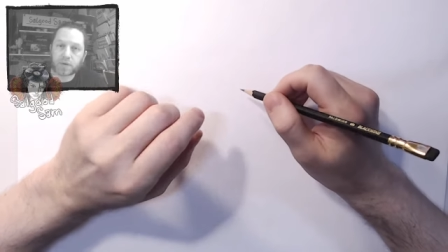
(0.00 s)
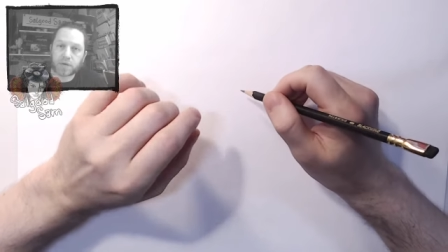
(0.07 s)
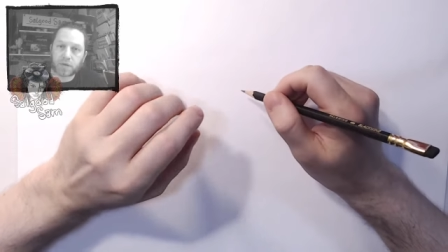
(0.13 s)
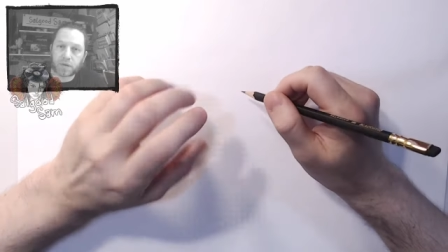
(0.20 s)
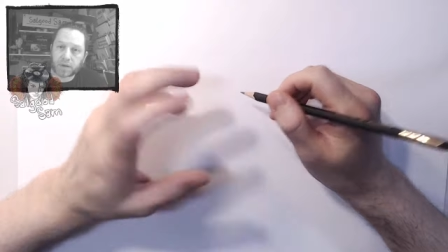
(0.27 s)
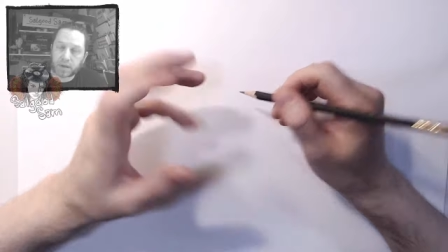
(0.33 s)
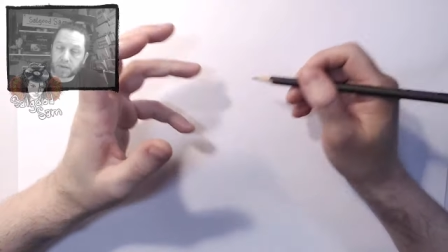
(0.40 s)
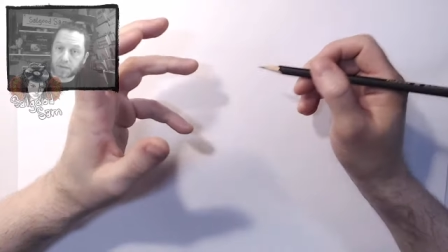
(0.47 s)
It's
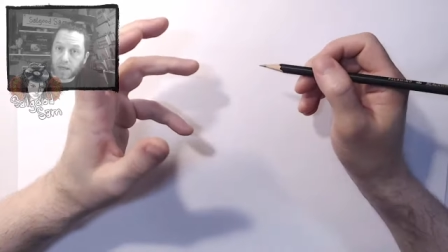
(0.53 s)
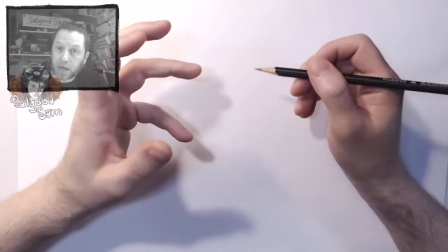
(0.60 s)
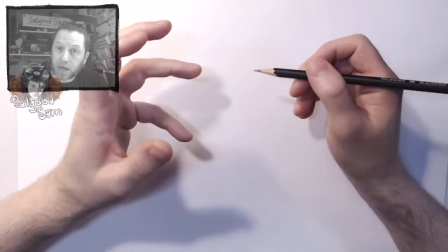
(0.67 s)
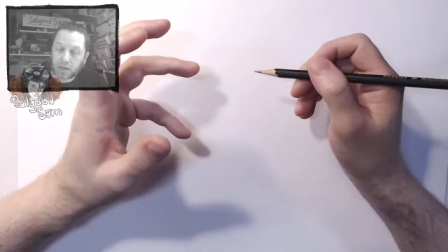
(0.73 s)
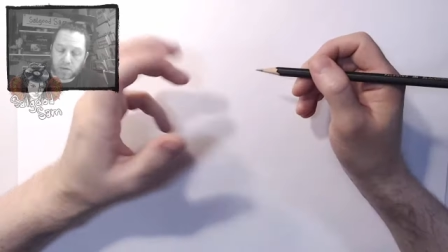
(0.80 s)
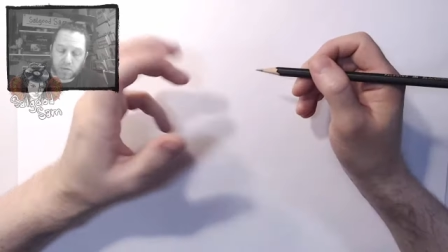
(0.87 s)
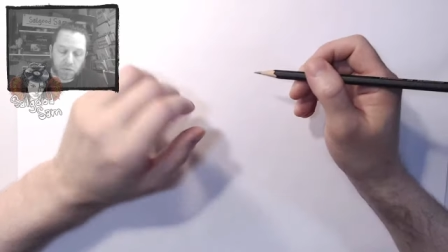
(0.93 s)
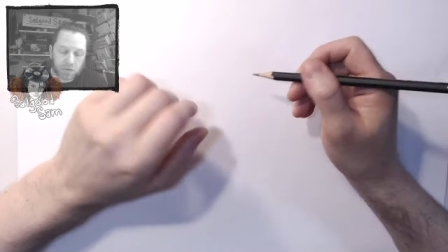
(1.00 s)
like how
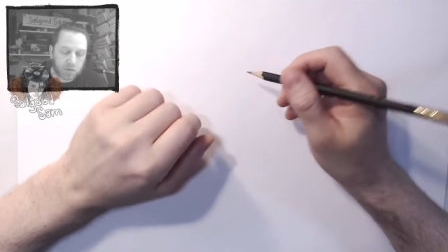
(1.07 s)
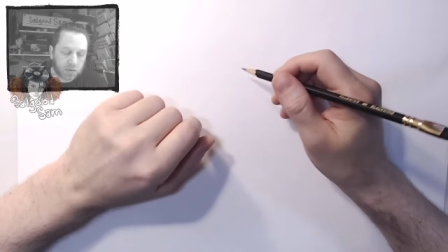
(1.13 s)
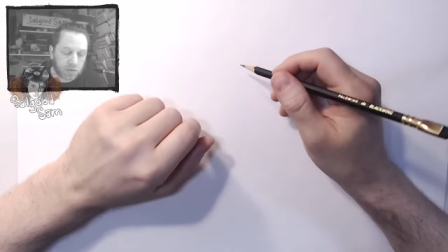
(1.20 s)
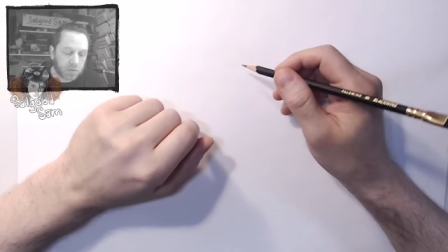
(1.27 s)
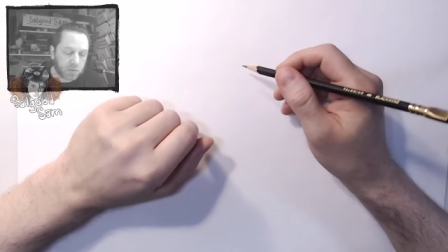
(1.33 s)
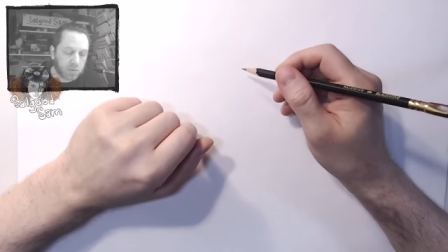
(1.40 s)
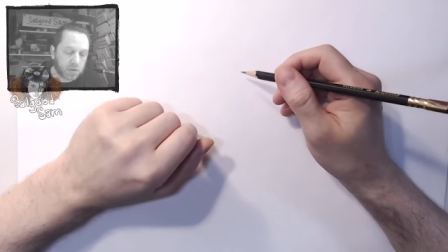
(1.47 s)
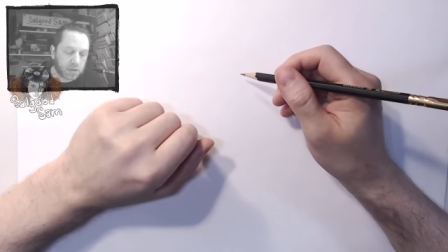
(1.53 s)
to use a
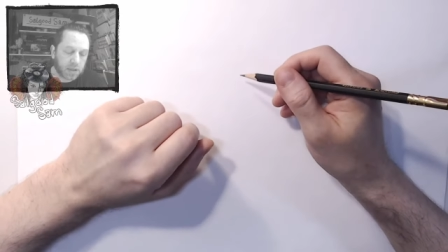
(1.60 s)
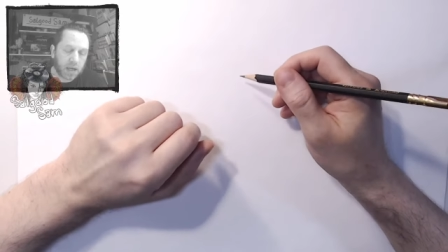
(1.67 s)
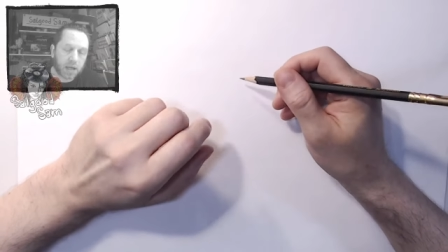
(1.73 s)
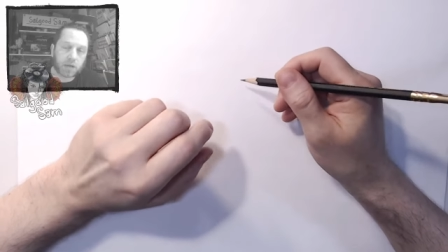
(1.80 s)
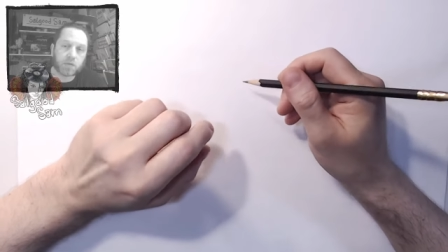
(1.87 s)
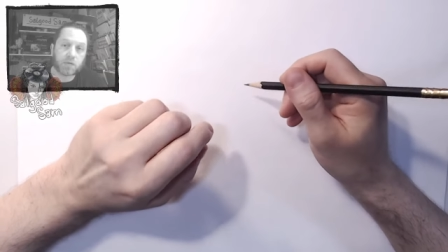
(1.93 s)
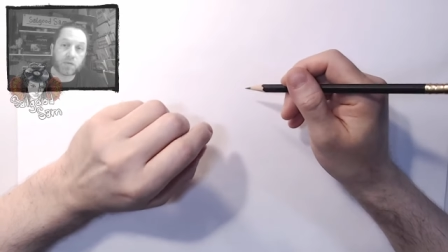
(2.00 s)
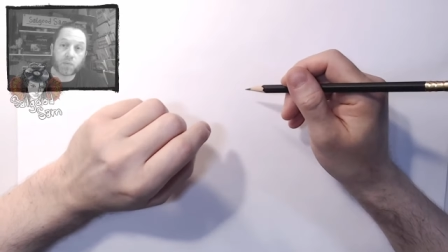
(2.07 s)
tool and how to
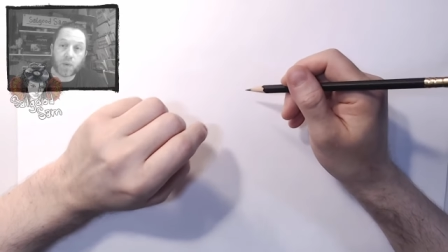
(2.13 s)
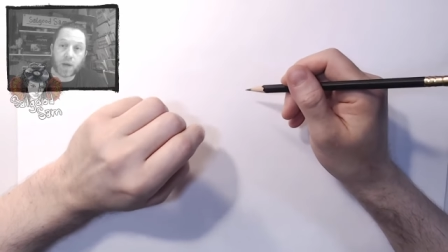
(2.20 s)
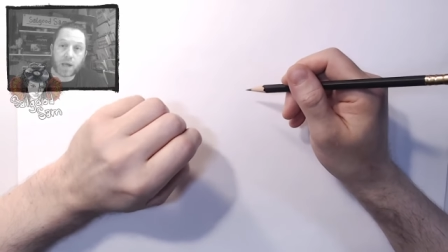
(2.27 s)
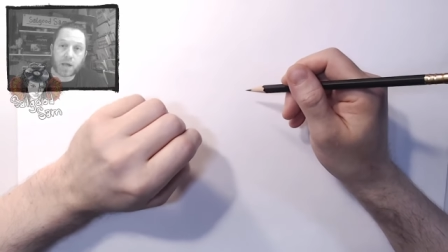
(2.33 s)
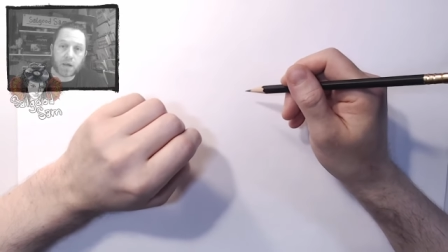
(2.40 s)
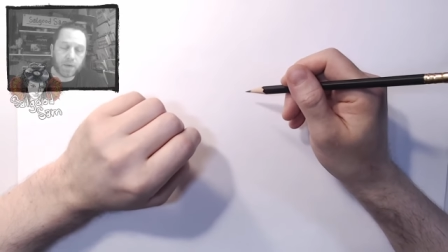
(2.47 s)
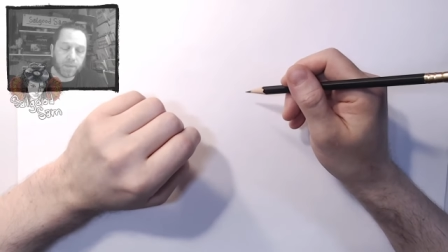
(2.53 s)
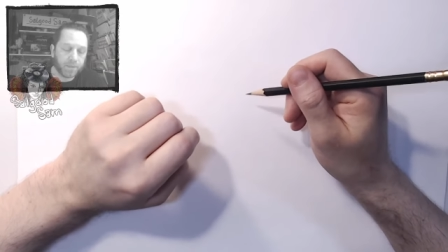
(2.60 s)
use it
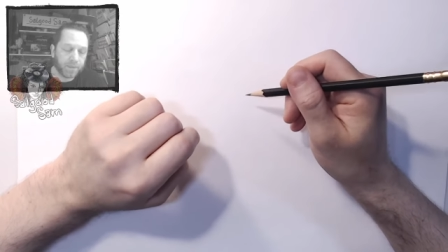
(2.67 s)
well.